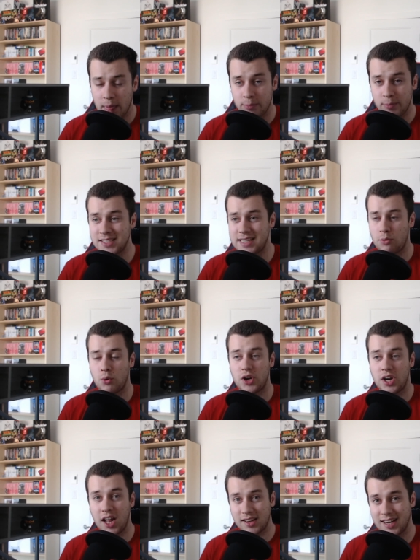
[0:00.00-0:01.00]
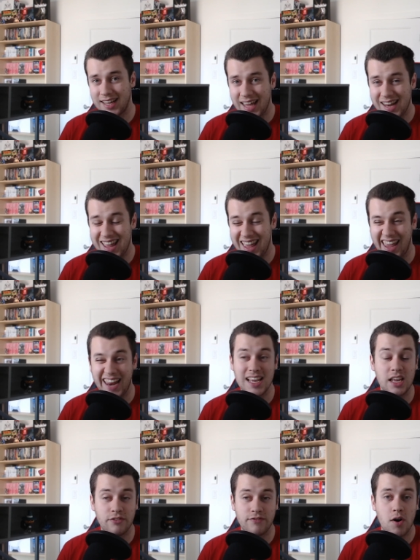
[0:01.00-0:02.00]
means that we're not going to get any
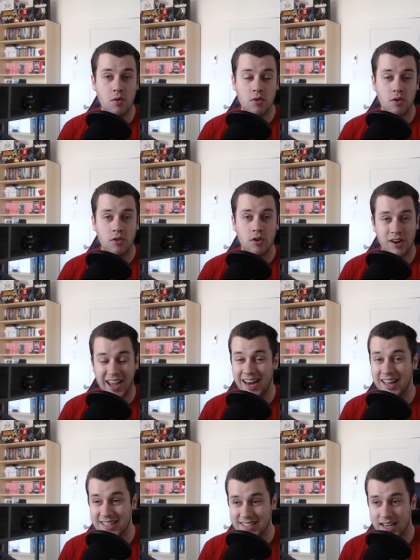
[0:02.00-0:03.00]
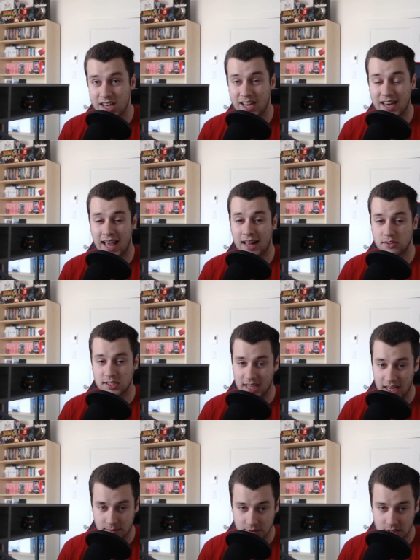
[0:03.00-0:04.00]
info on any Sega and Atlus
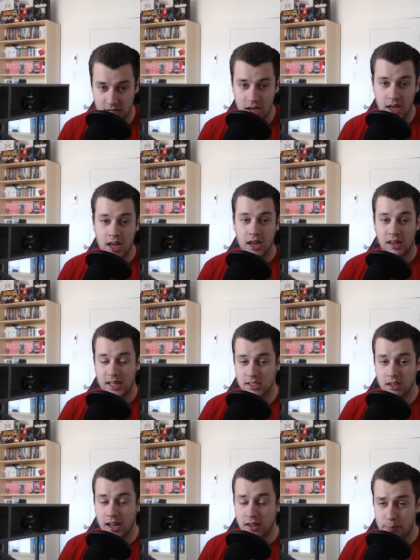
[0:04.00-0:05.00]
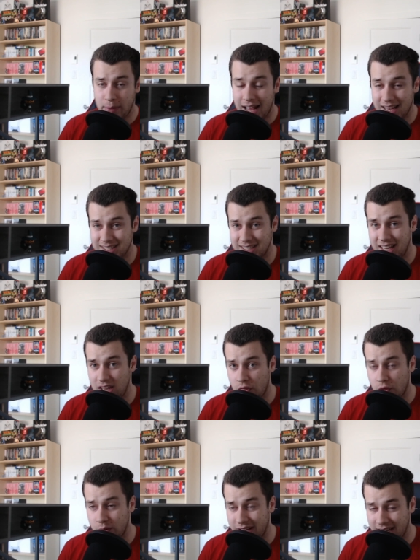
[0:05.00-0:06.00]
games. Let's look at the past E
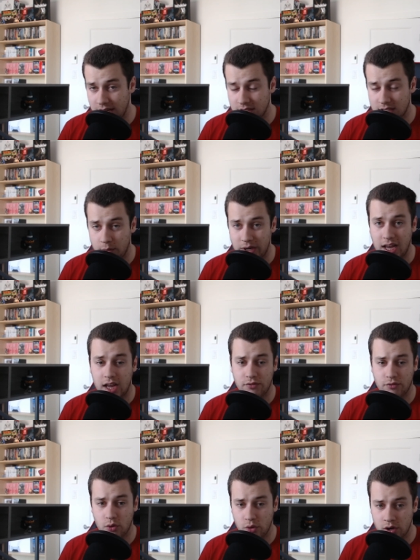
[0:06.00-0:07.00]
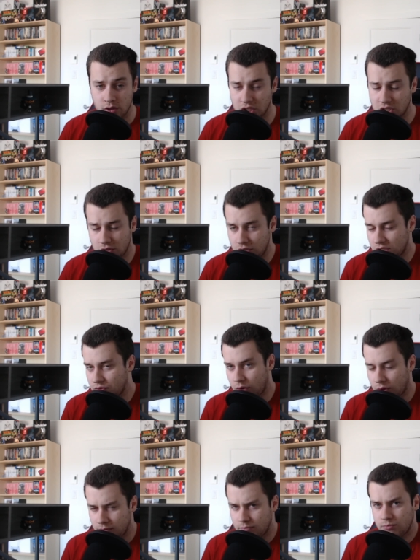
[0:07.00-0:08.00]
three years that we got for just just
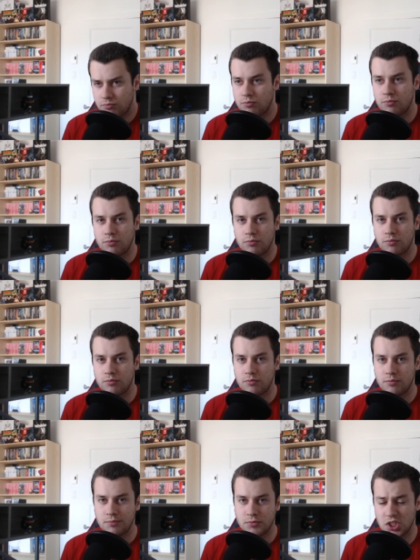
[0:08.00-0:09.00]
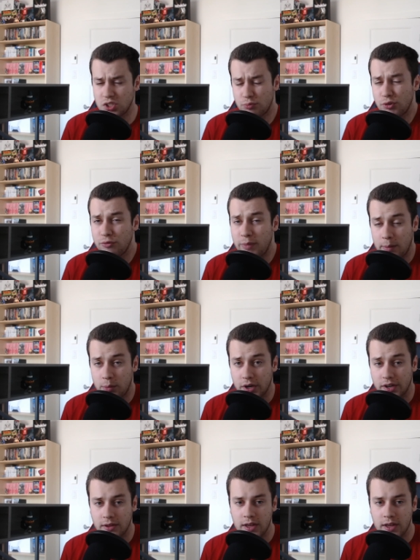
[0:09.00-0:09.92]
for Just to prove my point.